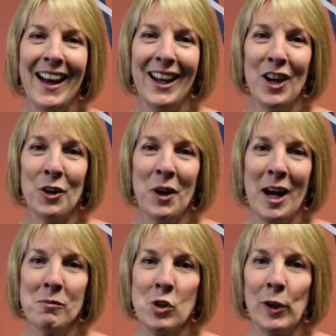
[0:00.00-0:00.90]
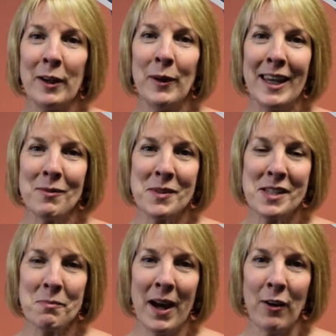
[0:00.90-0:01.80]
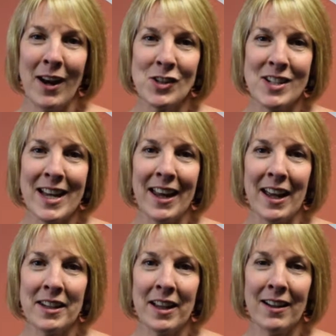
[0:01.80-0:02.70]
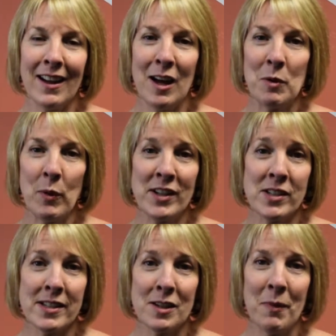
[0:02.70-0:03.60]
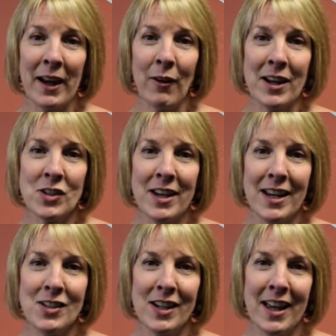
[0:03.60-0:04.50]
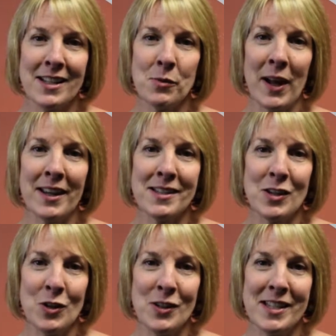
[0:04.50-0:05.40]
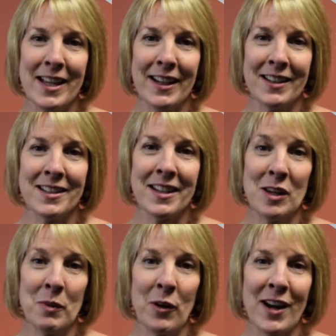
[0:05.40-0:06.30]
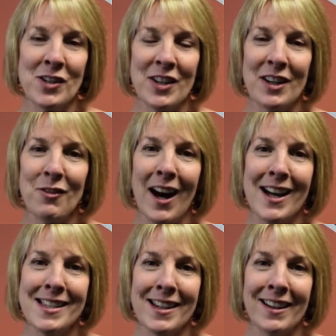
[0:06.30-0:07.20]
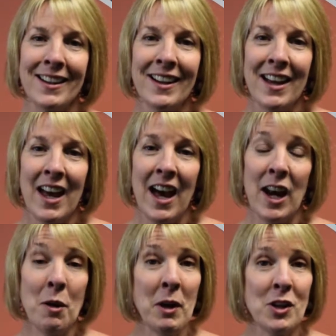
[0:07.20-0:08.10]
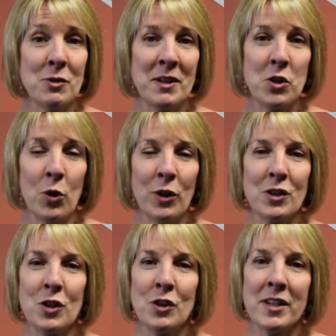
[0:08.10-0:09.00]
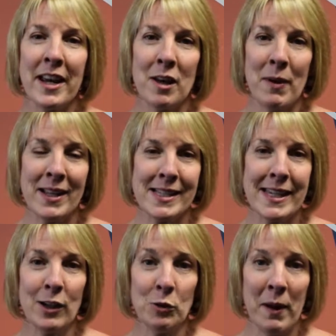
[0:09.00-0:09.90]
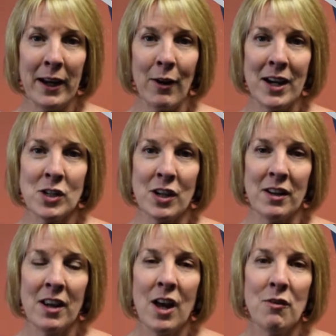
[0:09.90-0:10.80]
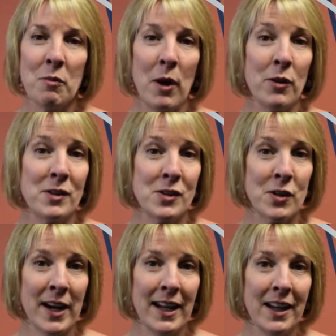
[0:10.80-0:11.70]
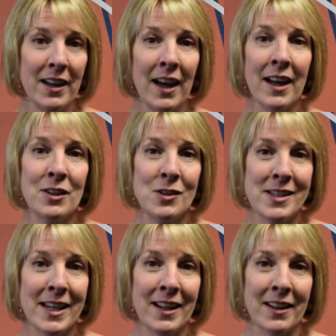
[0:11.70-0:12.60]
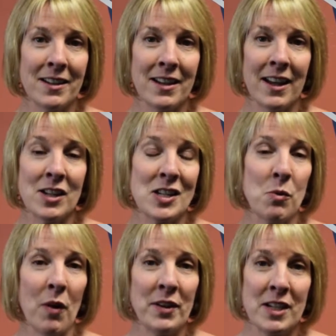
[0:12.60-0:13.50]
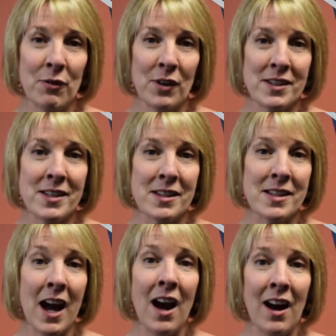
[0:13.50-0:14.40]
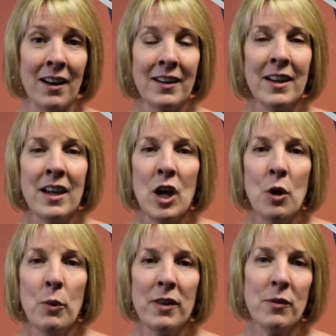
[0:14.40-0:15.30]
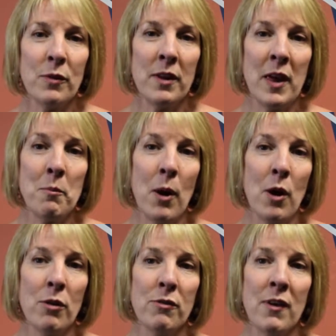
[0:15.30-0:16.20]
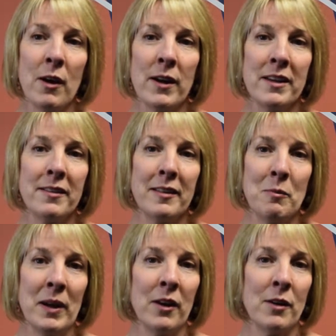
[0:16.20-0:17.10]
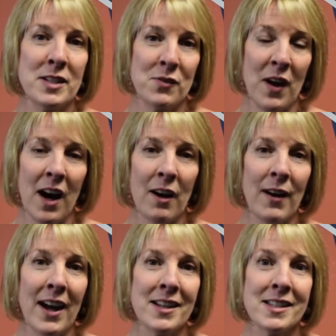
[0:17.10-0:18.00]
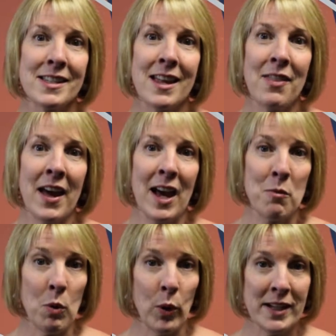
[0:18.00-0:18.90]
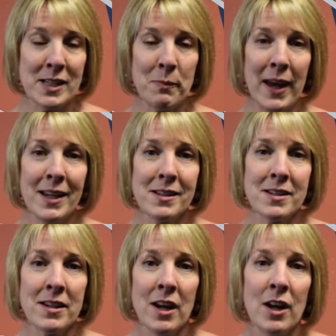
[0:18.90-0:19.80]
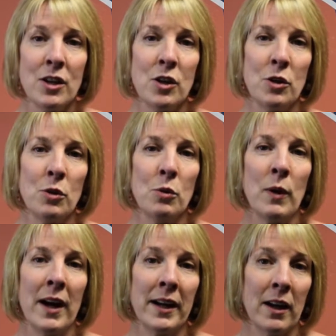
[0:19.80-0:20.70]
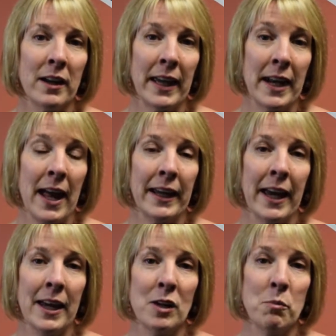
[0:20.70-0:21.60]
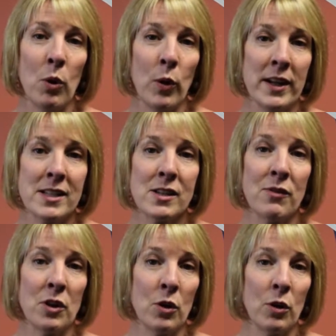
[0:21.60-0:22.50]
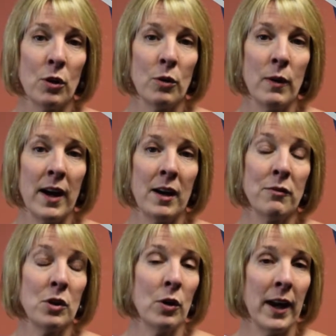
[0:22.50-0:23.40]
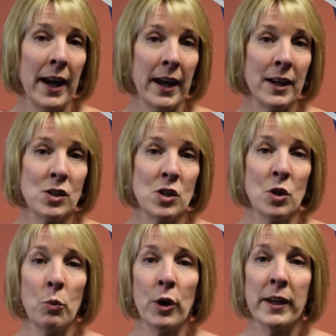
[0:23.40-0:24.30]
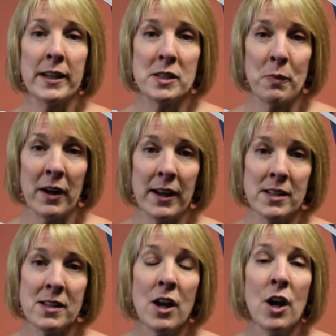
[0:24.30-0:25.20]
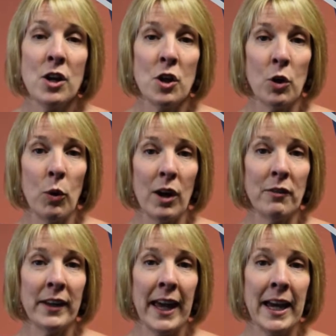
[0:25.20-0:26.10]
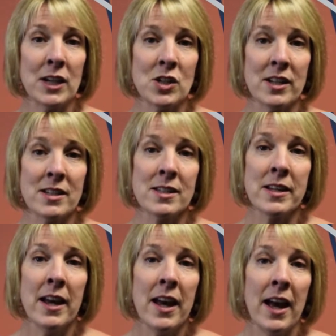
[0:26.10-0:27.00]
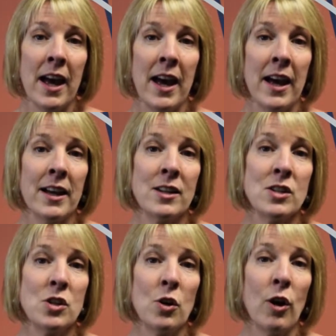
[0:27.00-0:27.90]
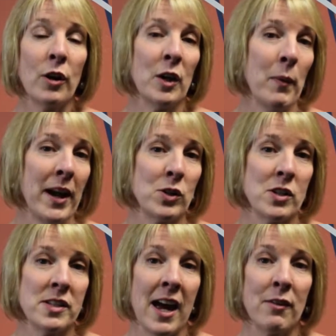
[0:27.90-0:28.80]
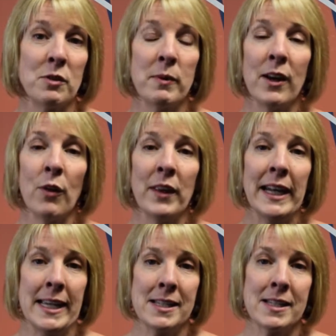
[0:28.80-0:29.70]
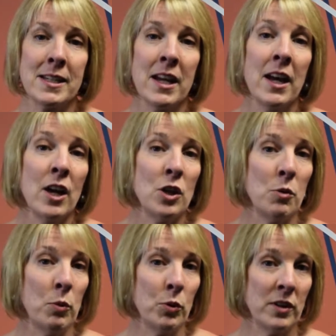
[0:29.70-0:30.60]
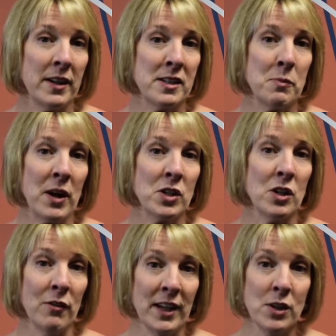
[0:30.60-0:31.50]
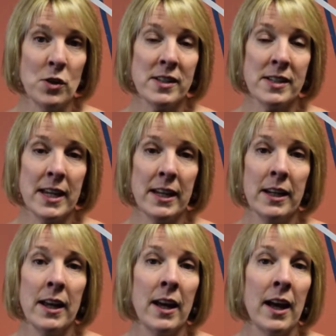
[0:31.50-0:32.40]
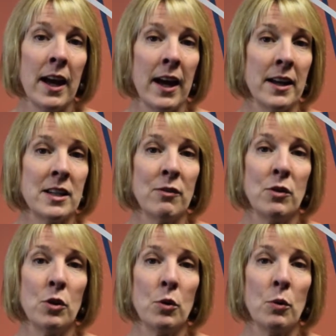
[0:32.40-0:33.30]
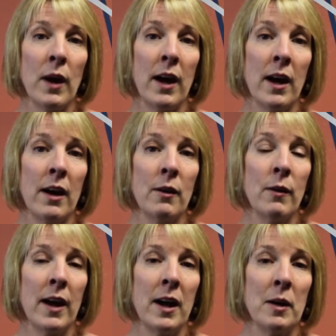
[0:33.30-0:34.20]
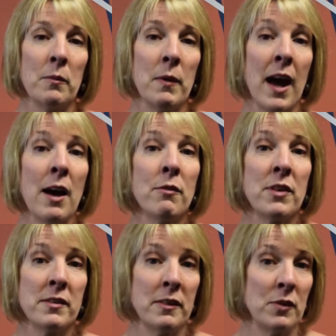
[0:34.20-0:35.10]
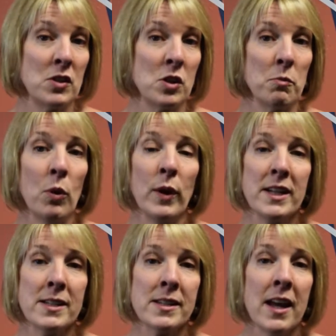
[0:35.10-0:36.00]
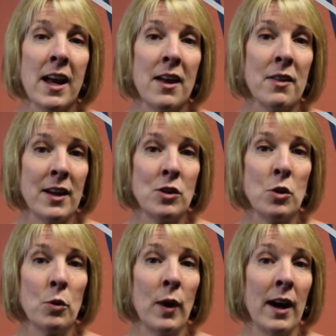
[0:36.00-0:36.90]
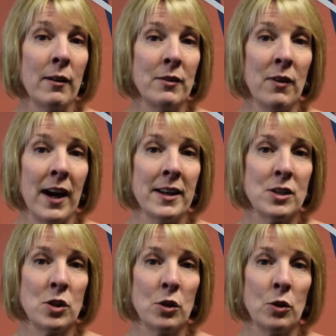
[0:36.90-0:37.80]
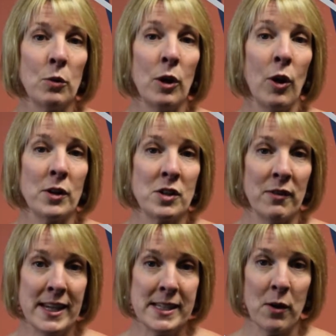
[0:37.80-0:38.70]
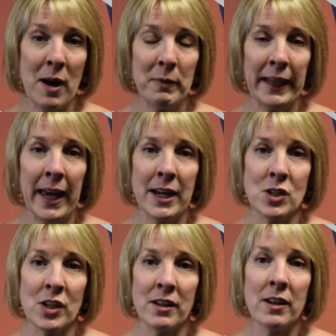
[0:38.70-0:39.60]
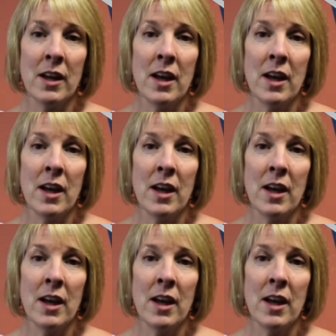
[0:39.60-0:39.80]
Hello, I'm Julie Williams, Migration Down Under. I'm a registered migration agent as well as a New Zealand immigration advisor. And I'm going to be talking to you today about skilled migration for both Australia and New Zealand and just what the differences are. They're both very similar as far as they are points-based. You get allocated points for your age and your work experience, your qualifications, and your occupations have to be on the list. You put an expression of interest in, and if you have the sufficient points, then you are invited to lodge a visa application.